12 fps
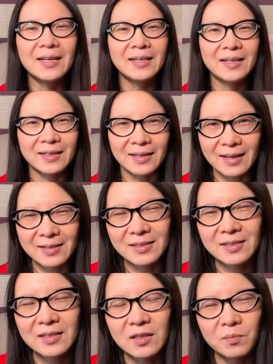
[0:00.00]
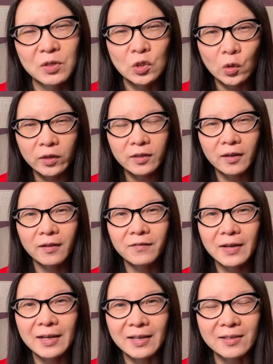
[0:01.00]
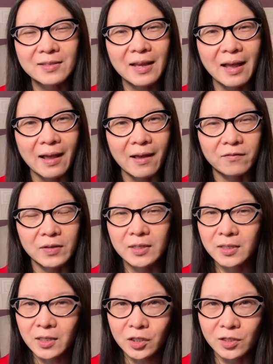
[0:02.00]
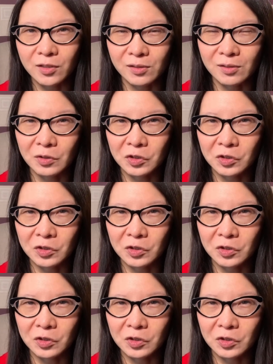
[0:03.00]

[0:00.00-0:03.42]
Yes, the majority of us have an addiction to social